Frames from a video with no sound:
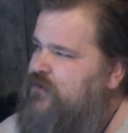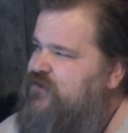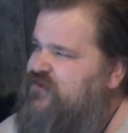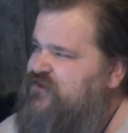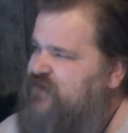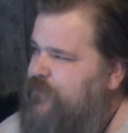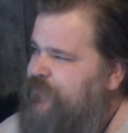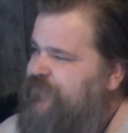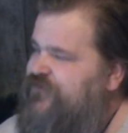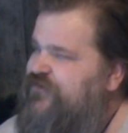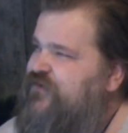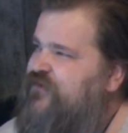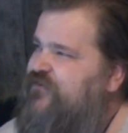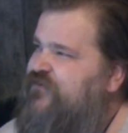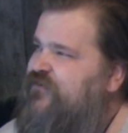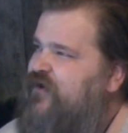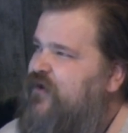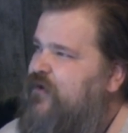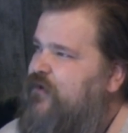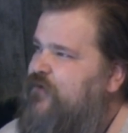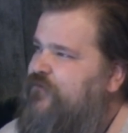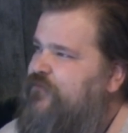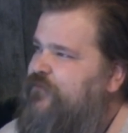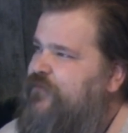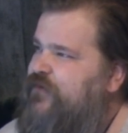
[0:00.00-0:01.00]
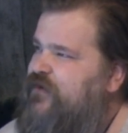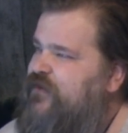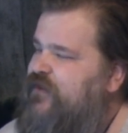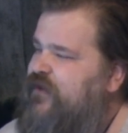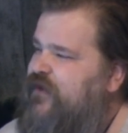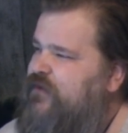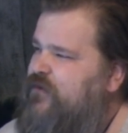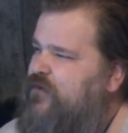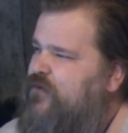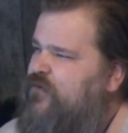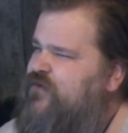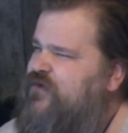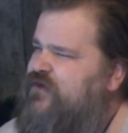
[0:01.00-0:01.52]
Something tells me
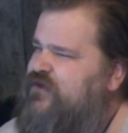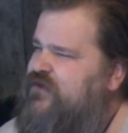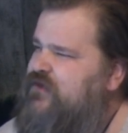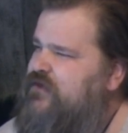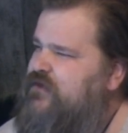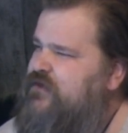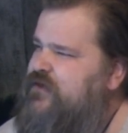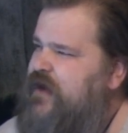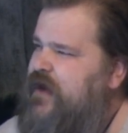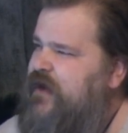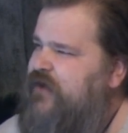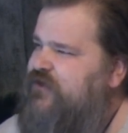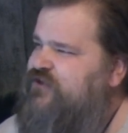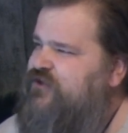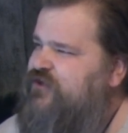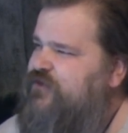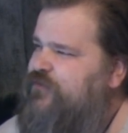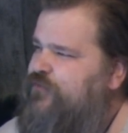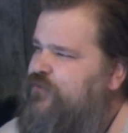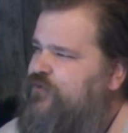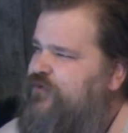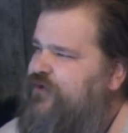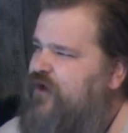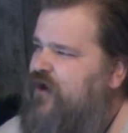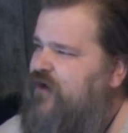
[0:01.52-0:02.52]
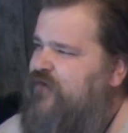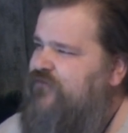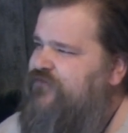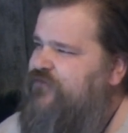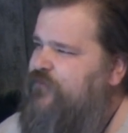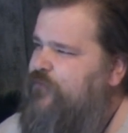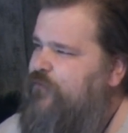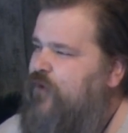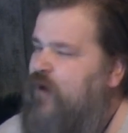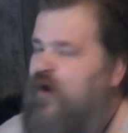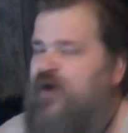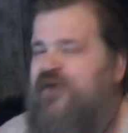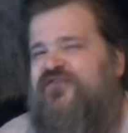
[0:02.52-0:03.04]
that Loki didn't actually put off the
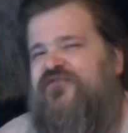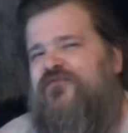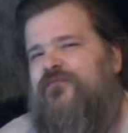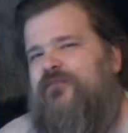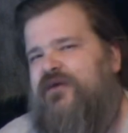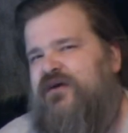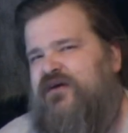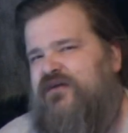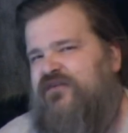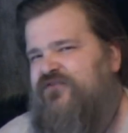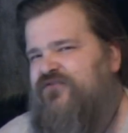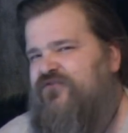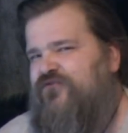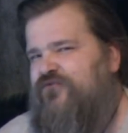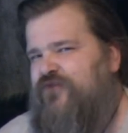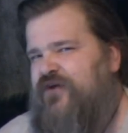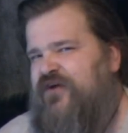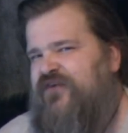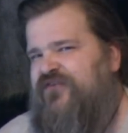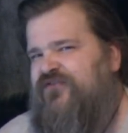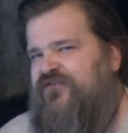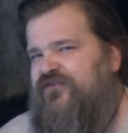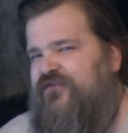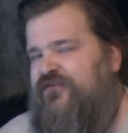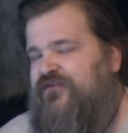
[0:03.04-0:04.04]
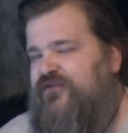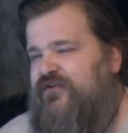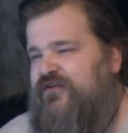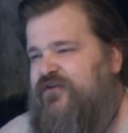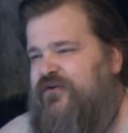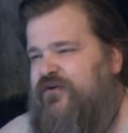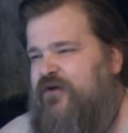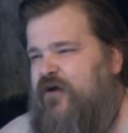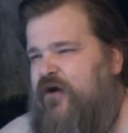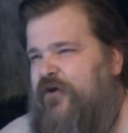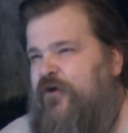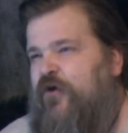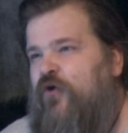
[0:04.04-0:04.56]
bridesmaid's dress until
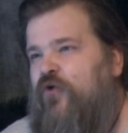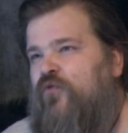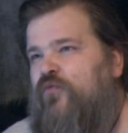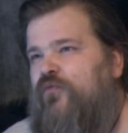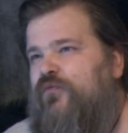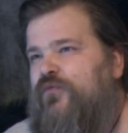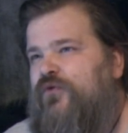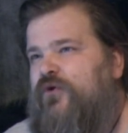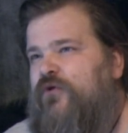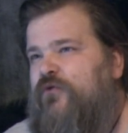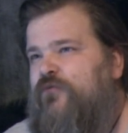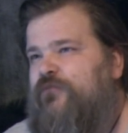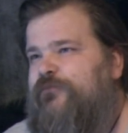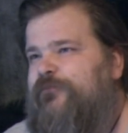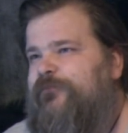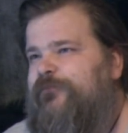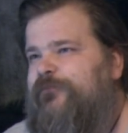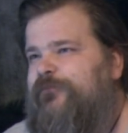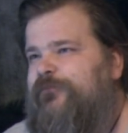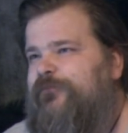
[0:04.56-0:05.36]
he got home, though.